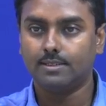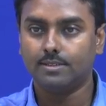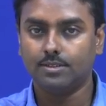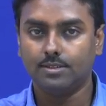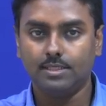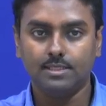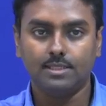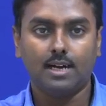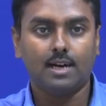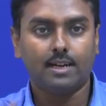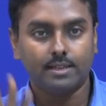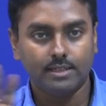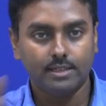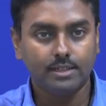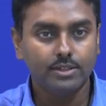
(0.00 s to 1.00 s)
So, these
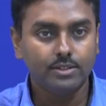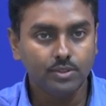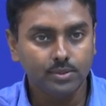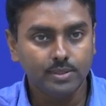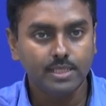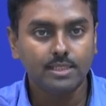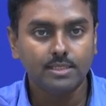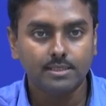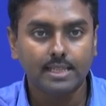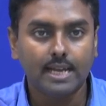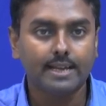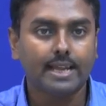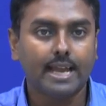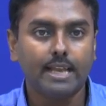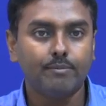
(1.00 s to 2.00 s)
are two things
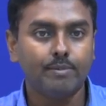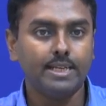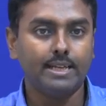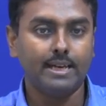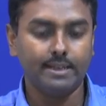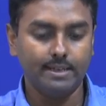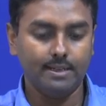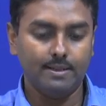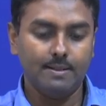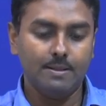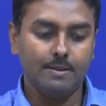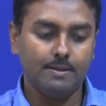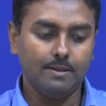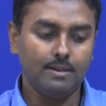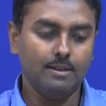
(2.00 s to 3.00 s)
that can be done
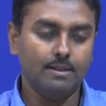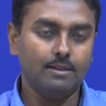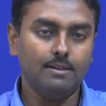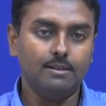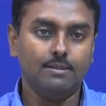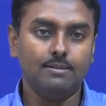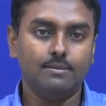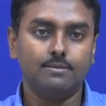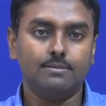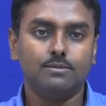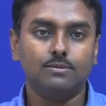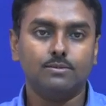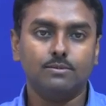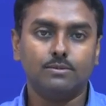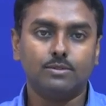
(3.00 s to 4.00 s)

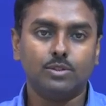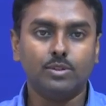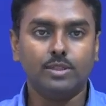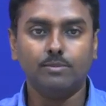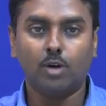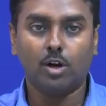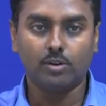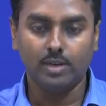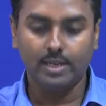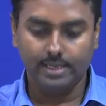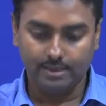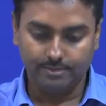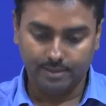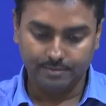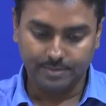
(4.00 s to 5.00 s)
to demodulate
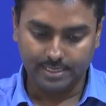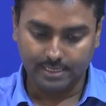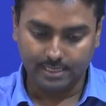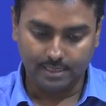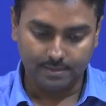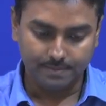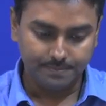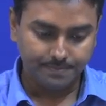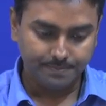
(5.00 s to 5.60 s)
FM signal,